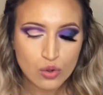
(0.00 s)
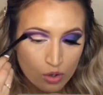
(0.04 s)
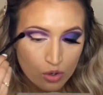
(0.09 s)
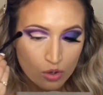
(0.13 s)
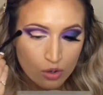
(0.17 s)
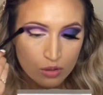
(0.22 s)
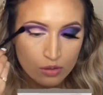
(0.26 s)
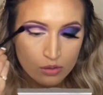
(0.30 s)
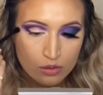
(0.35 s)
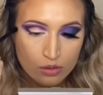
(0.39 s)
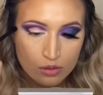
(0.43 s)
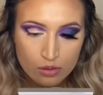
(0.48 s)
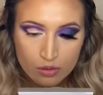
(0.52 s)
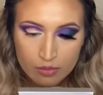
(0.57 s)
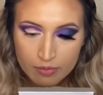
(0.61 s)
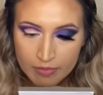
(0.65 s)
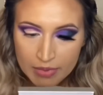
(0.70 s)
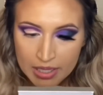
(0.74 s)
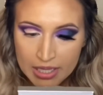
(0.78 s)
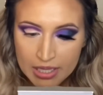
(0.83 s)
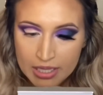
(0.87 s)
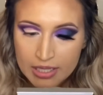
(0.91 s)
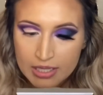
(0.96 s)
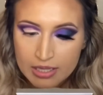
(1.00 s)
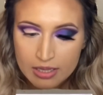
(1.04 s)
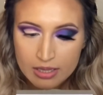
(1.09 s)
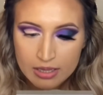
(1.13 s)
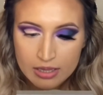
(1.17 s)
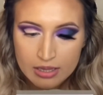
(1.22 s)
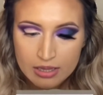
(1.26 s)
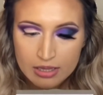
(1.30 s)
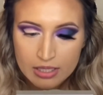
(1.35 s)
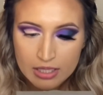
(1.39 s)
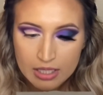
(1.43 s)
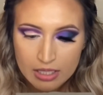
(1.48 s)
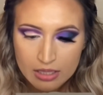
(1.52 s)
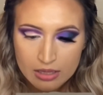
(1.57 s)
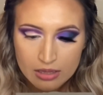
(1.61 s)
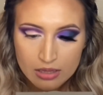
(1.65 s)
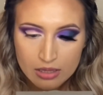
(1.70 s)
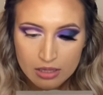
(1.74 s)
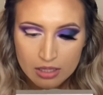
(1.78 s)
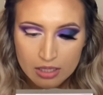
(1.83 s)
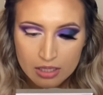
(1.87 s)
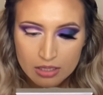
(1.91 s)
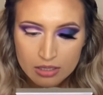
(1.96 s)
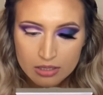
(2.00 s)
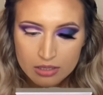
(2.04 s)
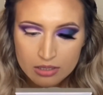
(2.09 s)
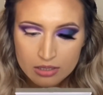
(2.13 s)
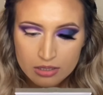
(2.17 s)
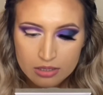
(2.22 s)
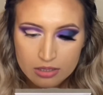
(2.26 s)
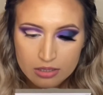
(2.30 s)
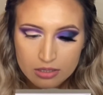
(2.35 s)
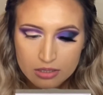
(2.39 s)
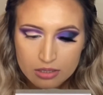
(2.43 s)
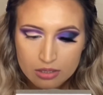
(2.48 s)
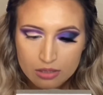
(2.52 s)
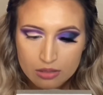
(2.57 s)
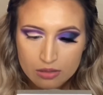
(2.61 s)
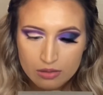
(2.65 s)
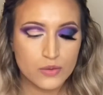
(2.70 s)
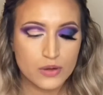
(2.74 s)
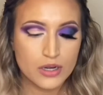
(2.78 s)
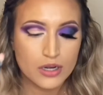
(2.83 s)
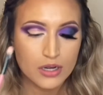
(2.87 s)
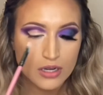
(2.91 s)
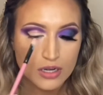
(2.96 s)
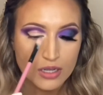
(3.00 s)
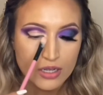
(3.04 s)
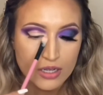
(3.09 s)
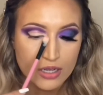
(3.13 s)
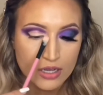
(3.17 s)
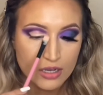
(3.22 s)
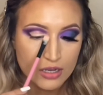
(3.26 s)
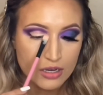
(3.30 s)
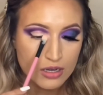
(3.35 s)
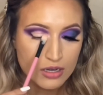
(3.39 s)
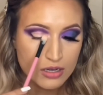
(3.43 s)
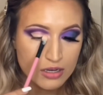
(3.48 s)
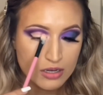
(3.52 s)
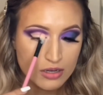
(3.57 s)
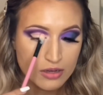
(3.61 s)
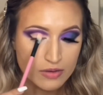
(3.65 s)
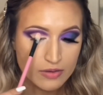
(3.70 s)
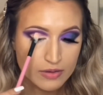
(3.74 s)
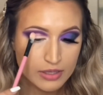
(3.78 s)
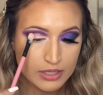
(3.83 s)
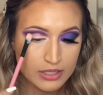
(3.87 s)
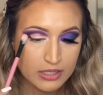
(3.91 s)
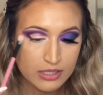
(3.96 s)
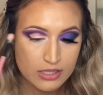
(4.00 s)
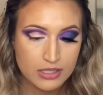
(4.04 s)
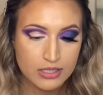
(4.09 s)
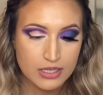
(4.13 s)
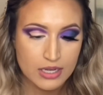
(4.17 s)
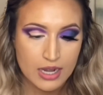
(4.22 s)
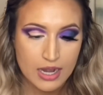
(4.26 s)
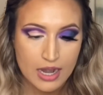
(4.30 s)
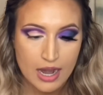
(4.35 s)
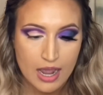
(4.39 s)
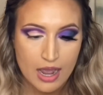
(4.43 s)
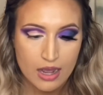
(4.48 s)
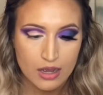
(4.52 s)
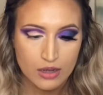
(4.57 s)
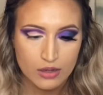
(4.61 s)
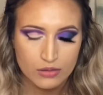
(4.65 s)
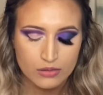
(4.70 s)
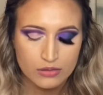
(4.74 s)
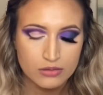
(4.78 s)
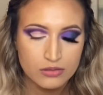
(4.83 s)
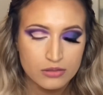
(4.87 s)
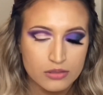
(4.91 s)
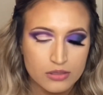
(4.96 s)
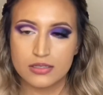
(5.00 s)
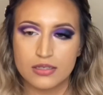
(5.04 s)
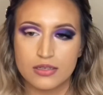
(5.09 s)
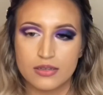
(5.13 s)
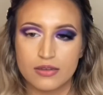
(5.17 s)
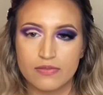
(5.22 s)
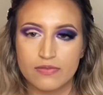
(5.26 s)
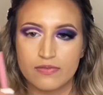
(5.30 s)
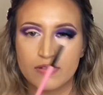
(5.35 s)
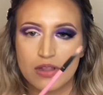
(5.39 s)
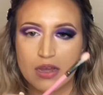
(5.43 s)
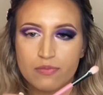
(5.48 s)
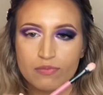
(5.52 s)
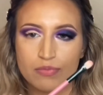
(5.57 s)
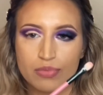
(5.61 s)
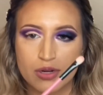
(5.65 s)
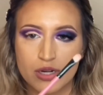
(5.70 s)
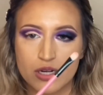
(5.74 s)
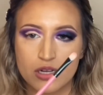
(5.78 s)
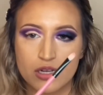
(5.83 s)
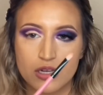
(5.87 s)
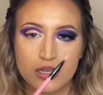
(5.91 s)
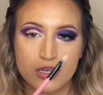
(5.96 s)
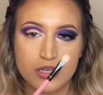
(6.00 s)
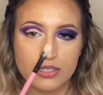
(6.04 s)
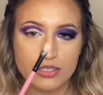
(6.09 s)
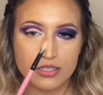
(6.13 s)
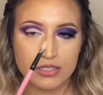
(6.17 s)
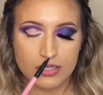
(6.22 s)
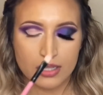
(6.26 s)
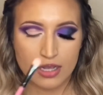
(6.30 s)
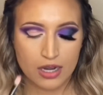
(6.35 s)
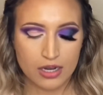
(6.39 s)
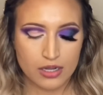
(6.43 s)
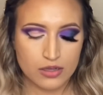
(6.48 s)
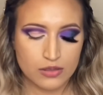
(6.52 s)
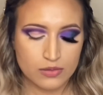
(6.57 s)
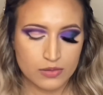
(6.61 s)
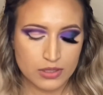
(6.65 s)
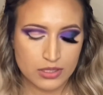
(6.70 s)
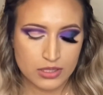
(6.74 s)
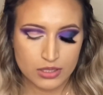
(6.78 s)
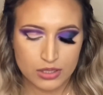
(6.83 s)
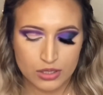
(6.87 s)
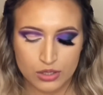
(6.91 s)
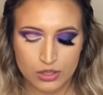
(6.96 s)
O no me entiendes? We're gonna cut our crease now. Flat brush that I always